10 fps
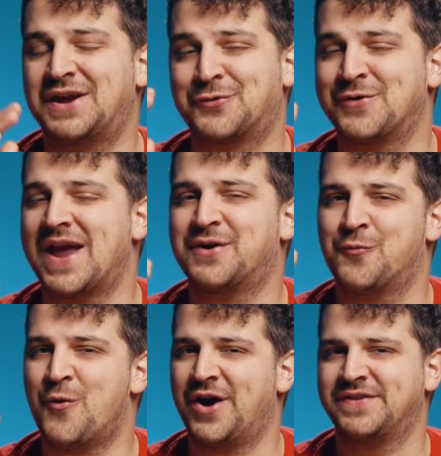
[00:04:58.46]
a creator
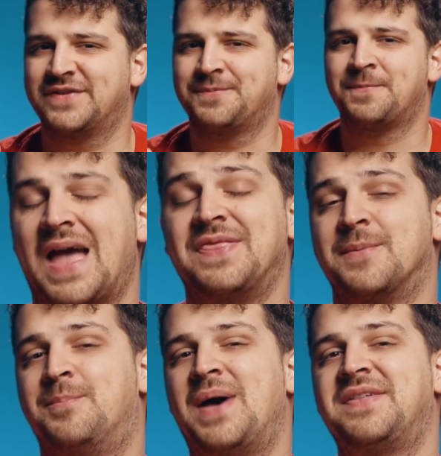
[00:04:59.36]
wants. And the
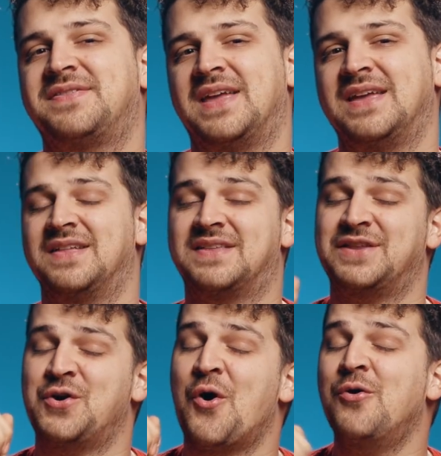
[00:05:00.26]
best is
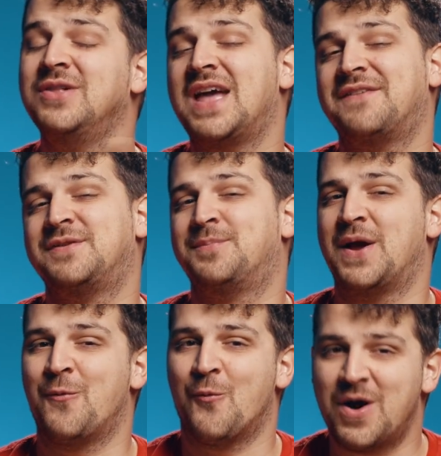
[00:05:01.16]
that you only have to
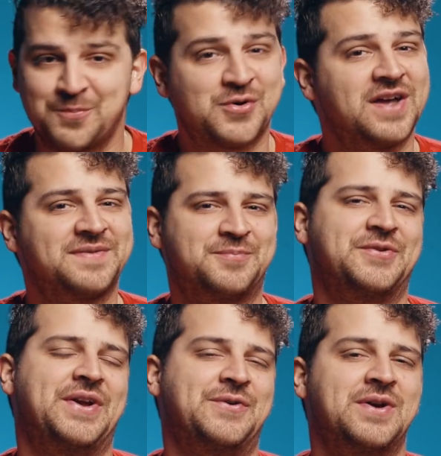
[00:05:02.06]
pay one price per
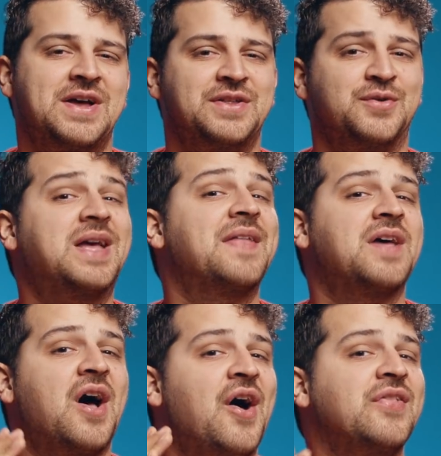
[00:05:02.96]
year to
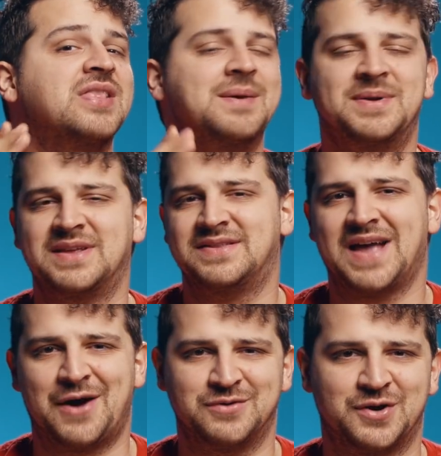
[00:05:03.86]
get unlimited
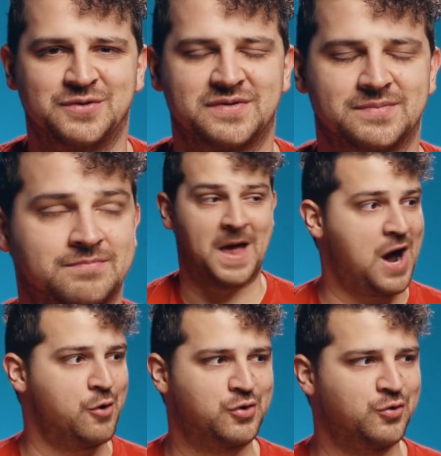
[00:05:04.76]
downloads.
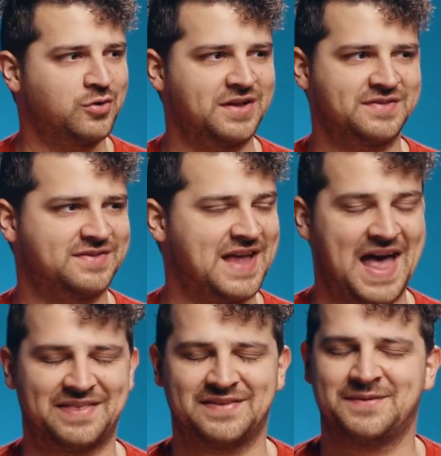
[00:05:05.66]
How cool is
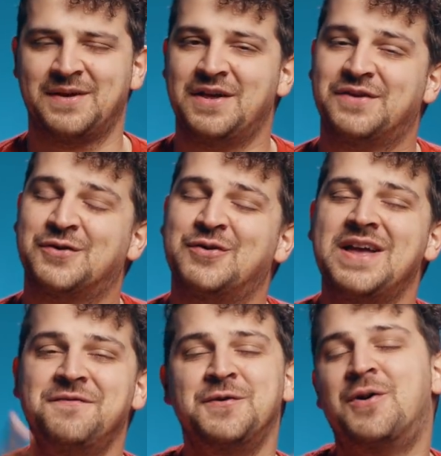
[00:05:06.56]
that? So
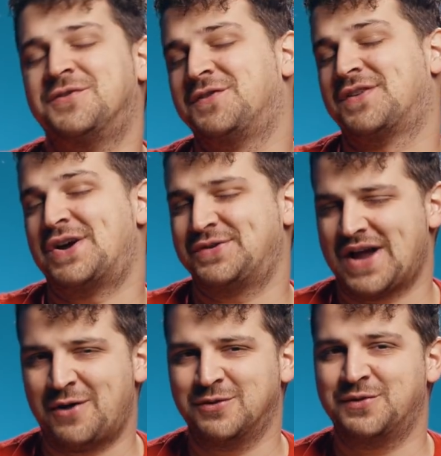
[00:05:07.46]
if you want to start
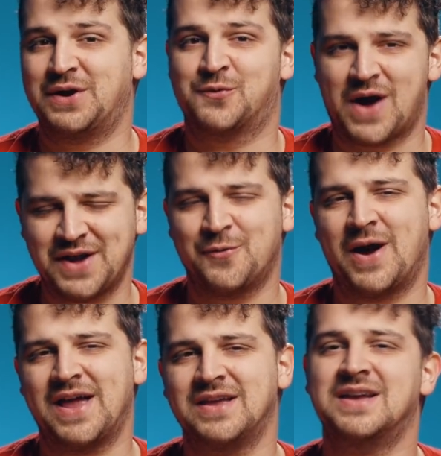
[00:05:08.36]
downloading right
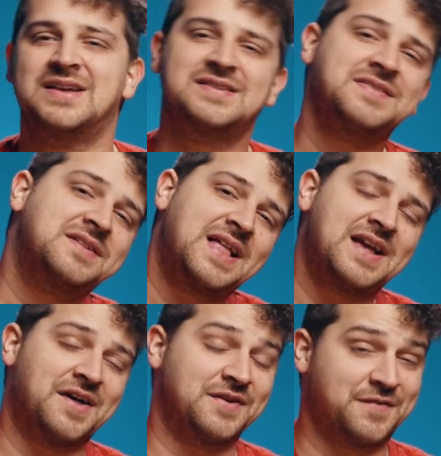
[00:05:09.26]
away, just
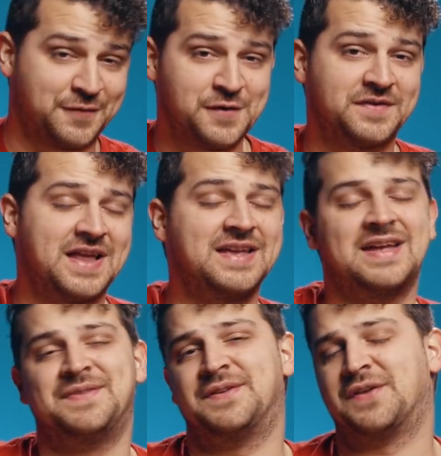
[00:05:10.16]
click on the first link
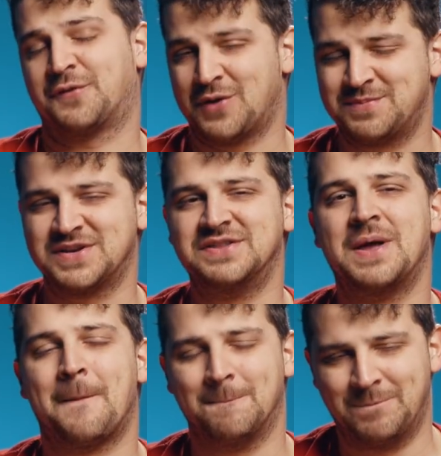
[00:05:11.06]
in the description
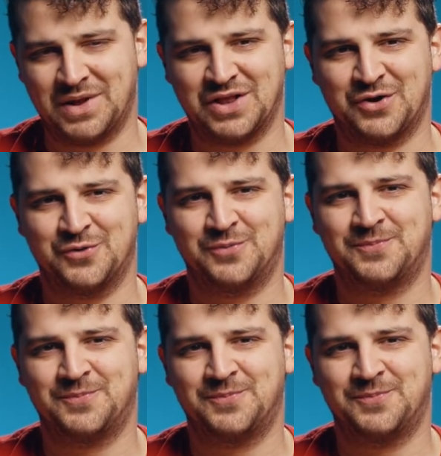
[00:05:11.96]
below.